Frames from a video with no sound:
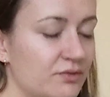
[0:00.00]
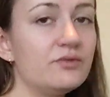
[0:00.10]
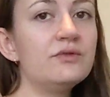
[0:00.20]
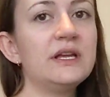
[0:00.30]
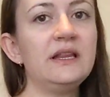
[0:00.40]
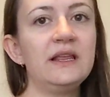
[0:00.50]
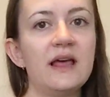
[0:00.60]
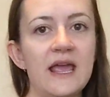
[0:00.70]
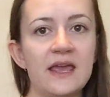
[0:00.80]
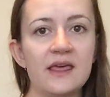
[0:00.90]
really
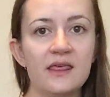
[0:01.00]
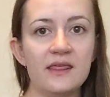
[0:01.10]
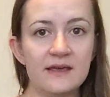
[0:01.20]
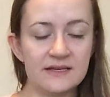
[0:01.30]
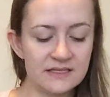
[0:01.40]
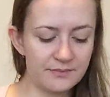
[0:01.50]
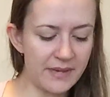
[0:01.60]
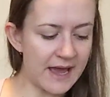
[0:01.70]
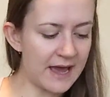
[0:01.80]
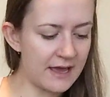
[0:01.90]
like this
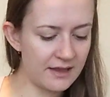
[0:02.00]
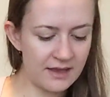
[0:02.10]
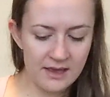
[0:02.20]
bag.